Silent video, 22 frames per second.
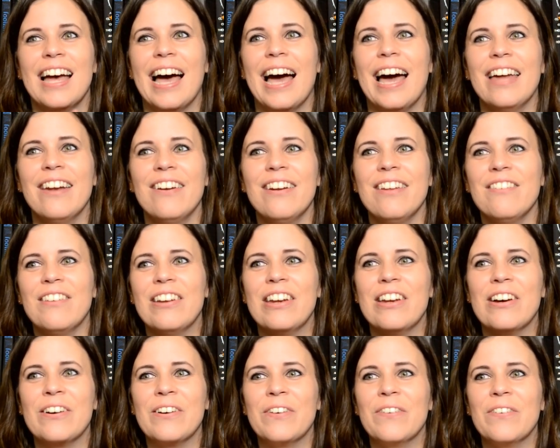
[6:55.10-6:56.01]
I don't even
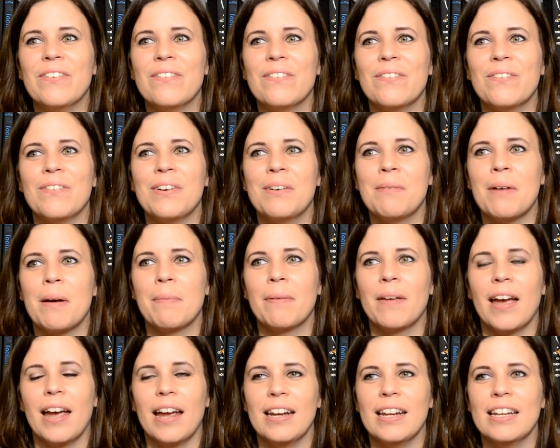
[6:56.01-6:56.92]
know what my
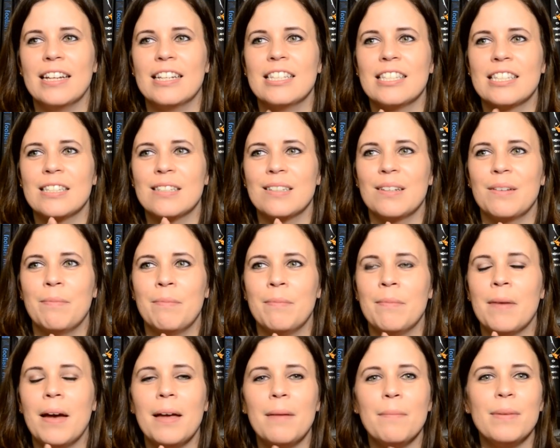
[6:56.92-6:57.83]
plan is.
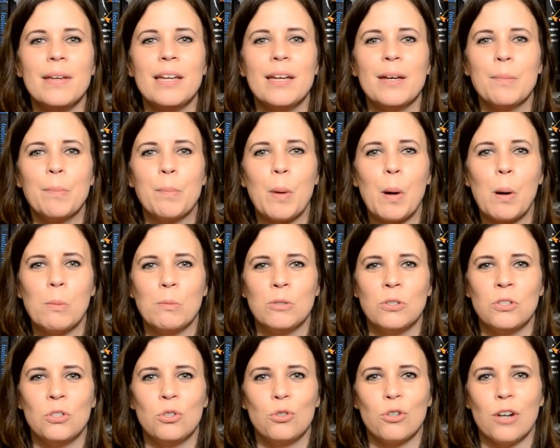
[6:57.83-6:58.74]
Might be a
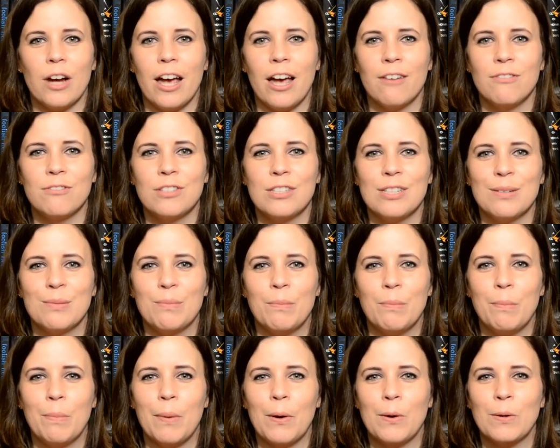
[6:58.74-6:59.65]
bones draft,
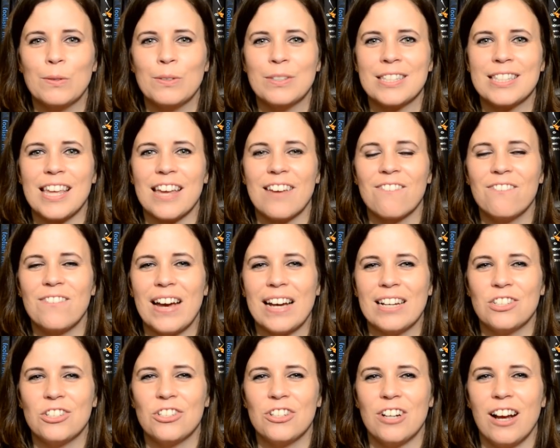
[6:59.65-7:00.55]
bones like
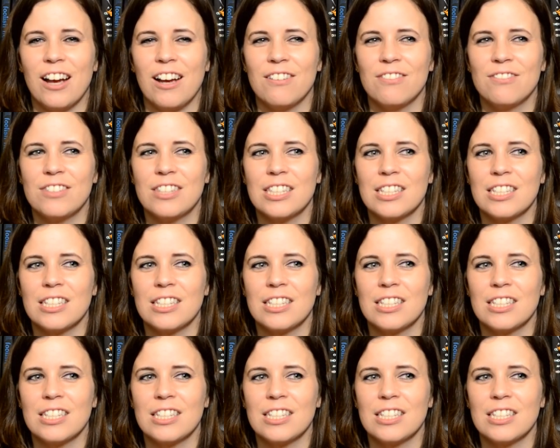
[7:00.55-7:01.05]
fast draft